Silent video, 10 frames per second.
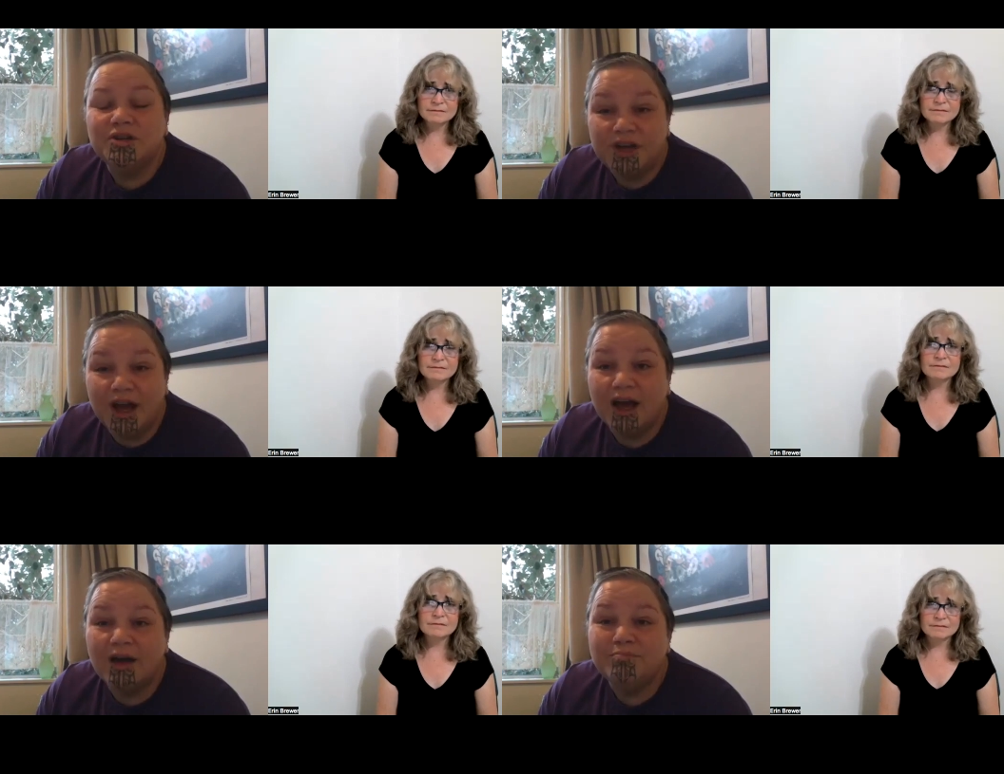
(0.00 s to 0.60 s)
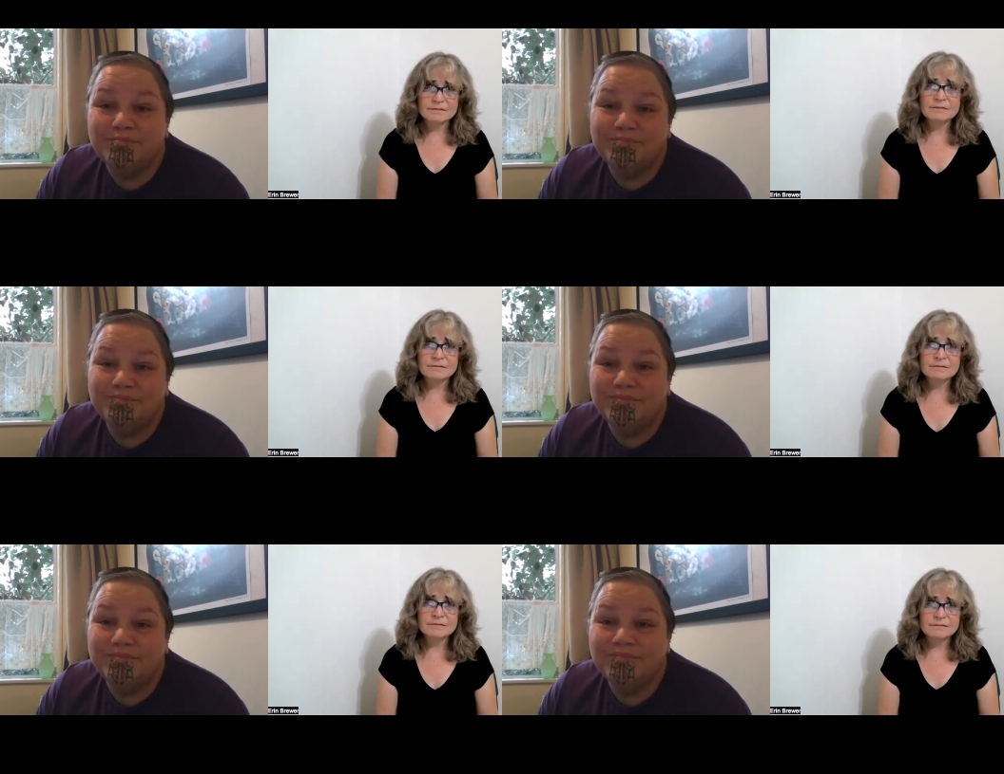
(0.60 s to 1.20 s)
Speaker 1: harm
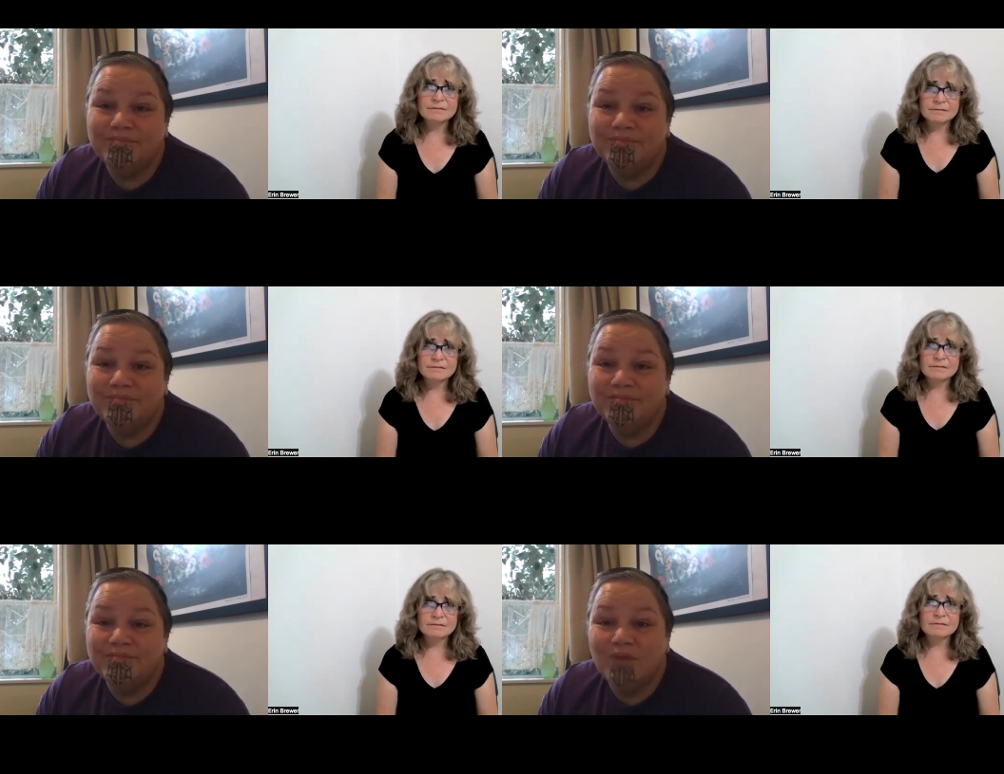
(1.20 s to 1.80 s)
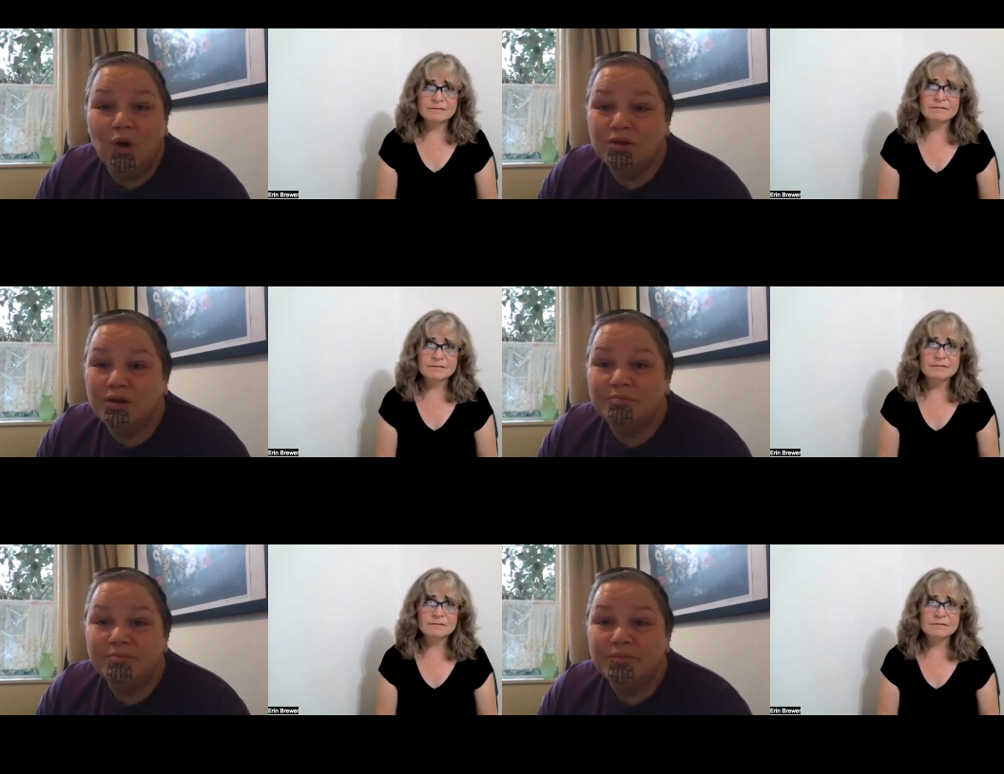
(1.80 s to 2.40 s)
on
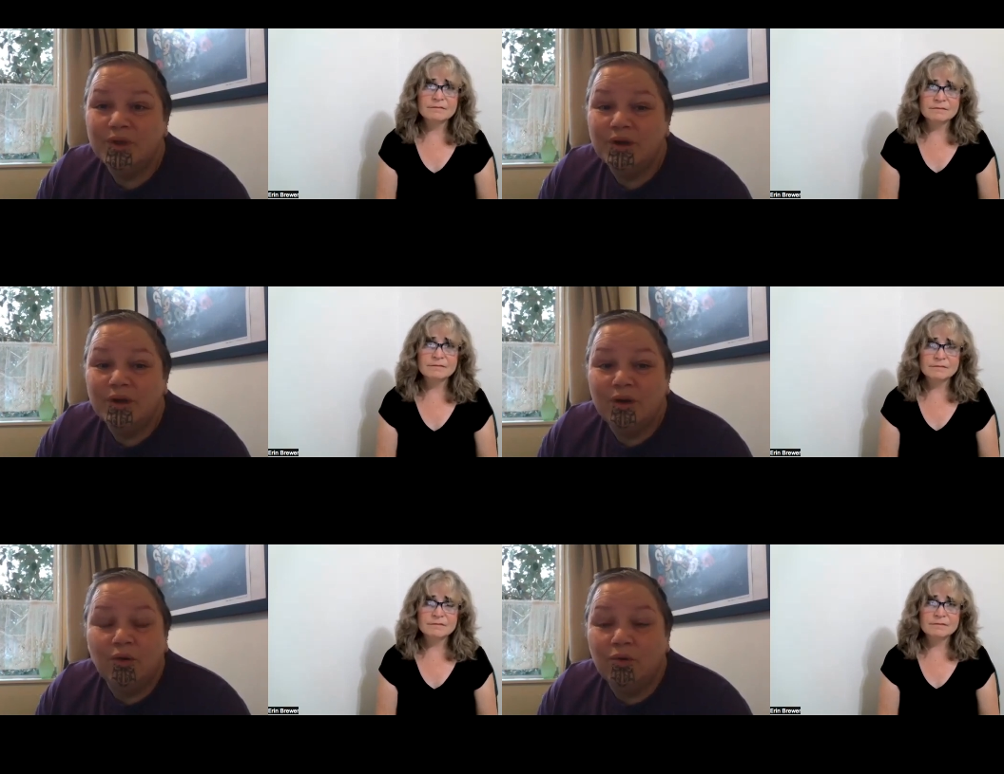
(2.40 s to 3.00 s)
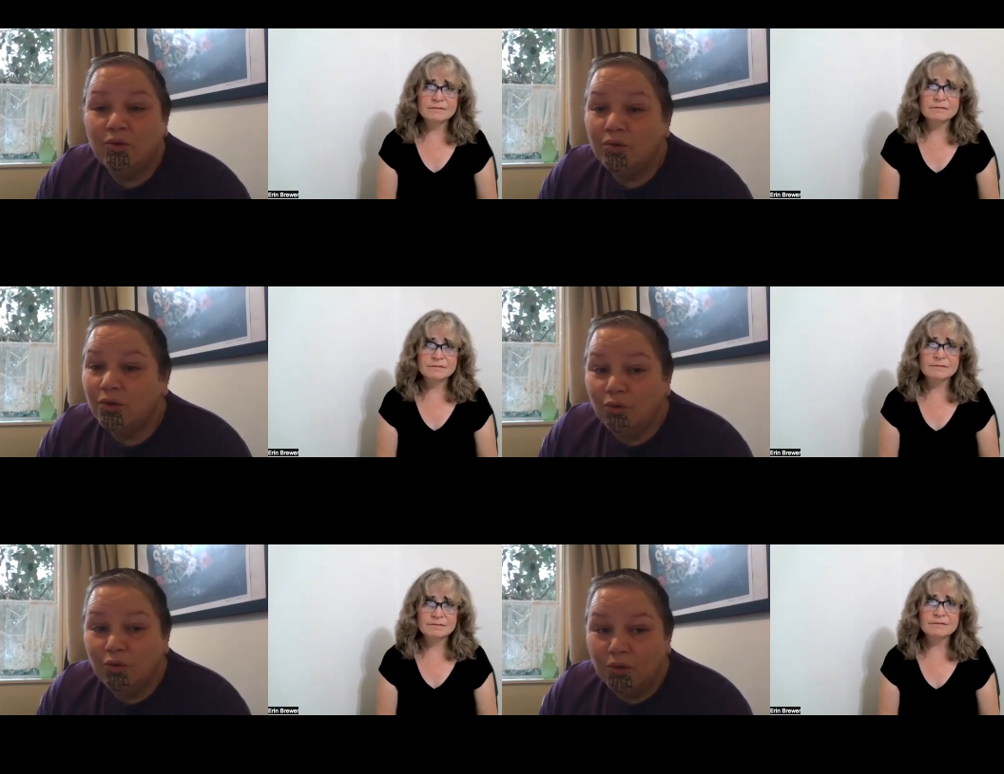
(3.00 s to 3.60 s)
them or
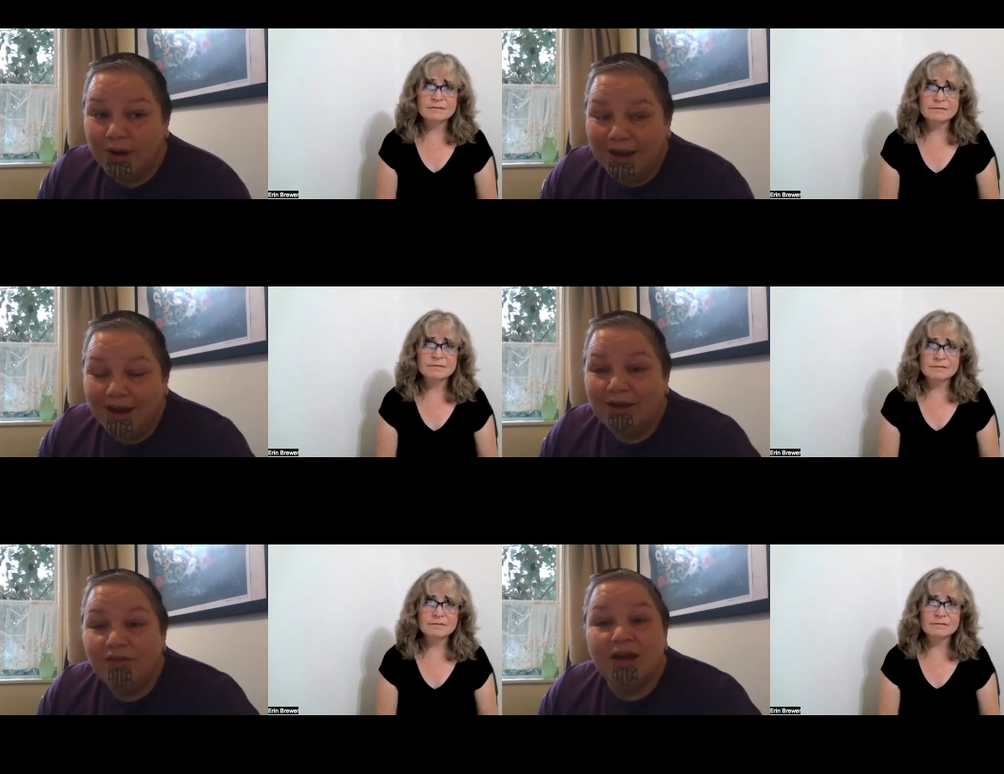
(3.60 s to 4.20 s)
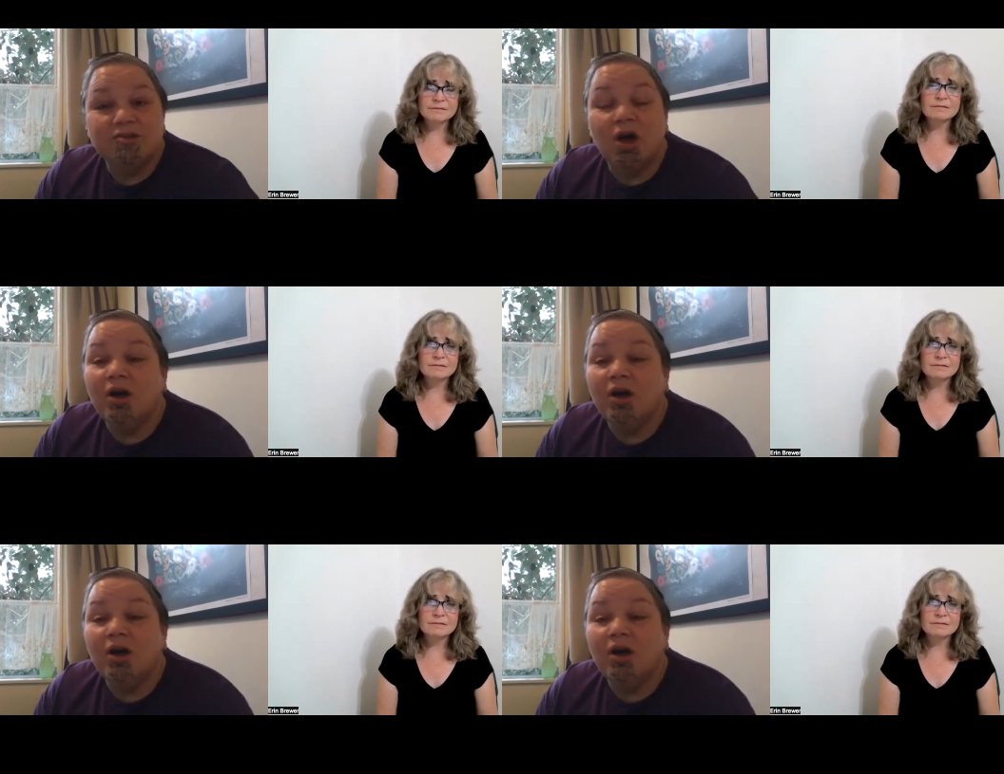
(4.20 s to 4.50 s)
or anything else.